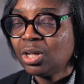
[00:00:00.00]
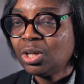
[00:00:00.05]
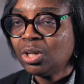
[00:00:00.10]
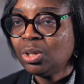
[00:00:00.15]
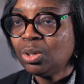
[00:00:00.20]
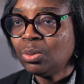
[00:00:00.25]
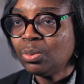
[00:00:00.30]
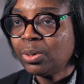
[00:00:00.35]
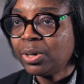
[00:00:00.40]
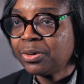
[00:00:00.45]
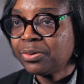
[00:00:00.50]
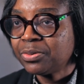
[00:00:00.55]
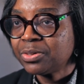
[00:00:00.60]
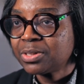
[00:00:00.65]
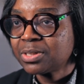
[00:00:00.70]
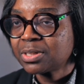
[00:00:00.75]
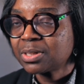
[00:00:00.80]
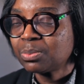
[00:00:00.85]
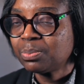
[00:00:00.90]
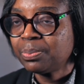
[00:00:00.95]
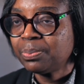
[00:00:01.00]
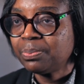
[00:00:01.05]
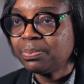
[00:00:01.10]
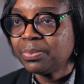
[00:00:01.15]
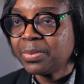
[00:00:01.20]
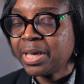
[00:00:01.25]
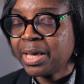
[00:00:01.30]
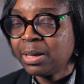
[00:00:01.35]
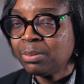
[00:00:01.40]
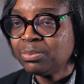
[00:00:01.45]
Lower risk
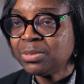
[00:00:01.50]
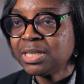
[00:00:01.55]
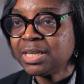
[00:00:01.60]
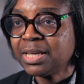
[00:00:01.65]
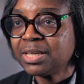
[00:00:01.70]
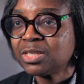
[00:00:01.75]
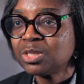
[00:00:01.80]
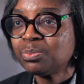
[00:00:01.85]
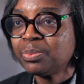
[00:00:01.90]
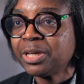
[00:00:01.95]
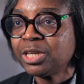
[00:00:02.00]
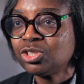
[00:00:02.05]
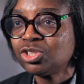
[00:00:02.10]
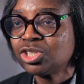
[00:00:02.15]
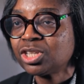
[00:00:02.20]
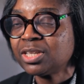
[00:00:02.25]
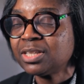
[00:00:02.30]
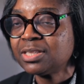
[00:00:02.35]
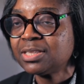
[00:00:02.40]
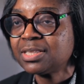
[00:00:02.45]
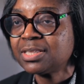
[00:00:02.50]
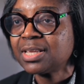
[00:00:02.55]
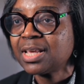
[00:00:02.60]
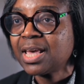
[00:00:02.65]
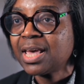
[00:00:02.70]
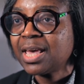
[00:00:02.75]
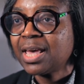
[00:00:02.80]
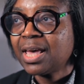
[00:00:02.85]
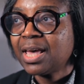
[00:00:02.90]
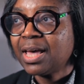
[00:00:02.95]
MDS patients
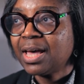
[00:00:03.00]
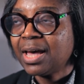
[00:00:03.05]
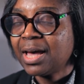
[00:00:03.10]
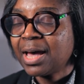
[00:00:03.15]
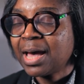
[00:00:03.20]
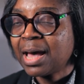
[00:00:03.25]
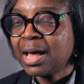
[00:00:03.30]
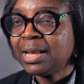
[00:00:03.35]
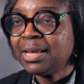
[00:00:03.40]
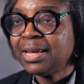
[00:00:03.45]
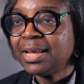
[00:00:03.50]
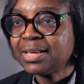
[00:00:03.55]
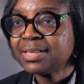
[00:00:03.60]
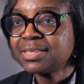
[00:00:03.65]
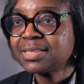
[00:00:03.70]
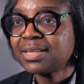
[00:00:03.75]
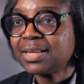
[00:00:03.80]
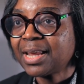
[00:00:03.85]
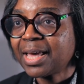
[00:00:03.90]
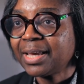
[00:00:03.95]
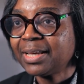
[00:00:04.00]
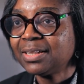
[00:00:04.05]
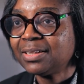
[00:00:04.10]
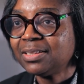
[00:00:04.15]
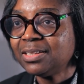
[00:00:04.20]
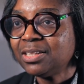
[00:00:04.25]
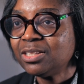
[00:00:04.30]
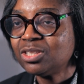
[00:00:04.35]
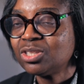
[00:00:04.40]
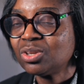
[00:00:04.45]
are less
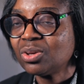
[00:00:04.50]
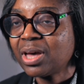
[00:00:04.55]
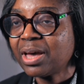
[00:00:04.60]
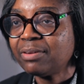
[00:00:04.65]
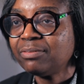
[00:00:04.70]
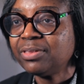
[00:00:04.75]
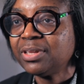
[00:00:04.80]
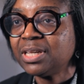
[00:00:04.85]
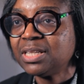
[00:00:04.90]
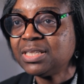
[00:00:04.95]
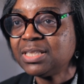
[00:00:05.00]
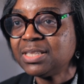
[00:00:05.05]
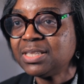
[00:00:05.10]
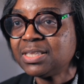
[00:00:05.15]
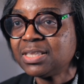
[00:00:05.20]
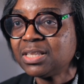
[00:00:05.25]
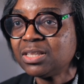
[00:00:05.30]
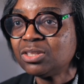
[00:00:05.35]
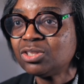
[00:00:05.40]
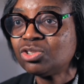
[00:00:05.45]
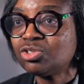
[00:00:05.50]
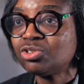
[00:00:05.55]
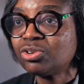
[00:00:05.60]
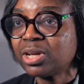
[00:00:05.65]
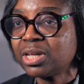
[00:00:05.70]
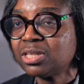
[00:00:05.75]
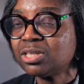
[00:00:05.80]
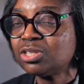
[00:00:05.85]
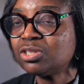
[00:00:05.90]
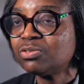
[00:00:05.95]
likely to have their disease
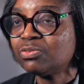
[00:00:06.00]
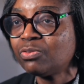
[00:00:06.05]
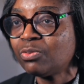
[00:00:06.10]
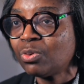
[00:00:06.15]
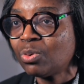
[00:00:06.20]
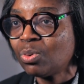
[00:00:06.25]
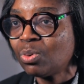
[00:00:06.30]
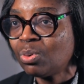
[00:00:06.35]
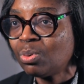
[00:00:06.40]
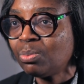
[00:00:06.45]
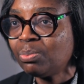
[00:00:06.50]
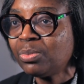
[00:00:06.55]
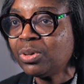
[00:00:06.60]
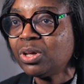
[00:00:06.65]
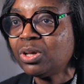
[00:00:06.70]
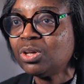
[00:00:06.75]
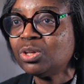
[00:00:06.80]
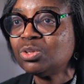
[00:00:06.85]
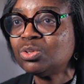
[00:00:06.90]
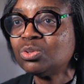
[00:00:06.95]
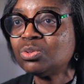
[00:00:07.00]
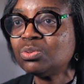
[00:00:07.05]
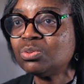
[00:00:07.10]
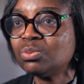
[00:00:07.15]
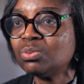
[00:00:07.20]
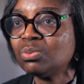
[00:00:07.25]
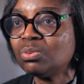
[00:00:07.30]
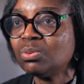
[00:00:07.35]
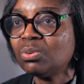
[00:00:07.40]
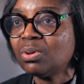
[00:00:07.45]
transform
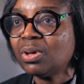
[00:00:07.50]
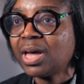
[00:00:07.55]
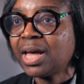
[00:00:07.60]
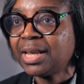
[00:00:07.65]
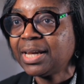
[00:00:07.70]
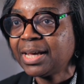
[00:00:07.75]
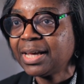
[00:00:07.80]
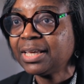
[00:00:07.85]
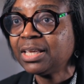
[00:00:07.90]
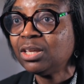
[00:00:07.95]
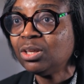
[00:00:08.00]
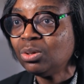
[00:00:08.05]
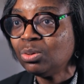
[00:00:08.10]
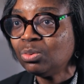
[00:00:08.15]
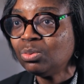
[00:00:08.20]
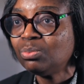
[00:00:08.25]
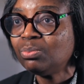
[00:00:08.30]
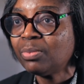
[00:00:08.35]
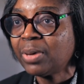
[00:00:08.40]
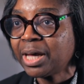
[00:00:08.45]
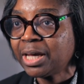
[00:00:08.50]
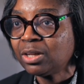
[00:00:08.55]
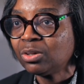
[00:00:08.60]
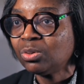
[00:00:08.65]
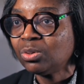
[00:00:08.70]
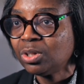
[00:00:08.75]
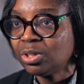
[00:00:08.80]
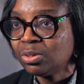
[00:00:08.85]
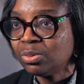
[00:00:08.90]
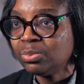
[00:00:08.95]
to an acute
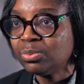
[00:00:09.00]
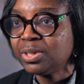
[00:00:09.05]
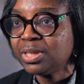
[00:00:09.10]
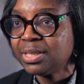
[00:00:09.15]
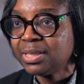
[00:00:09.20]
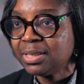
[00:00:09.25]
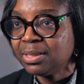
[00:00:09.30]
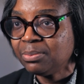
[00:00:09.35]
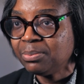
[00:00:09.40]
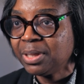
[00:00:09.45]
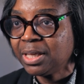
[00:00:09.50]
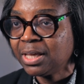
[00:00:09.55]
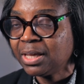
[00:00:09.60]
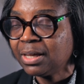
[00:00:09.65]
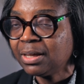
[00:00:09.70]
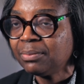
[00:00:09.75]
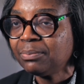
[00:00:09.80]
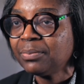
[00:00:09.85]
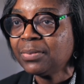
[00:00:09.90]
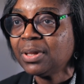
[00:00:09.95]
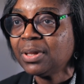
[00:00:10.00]
myeloid leukemia.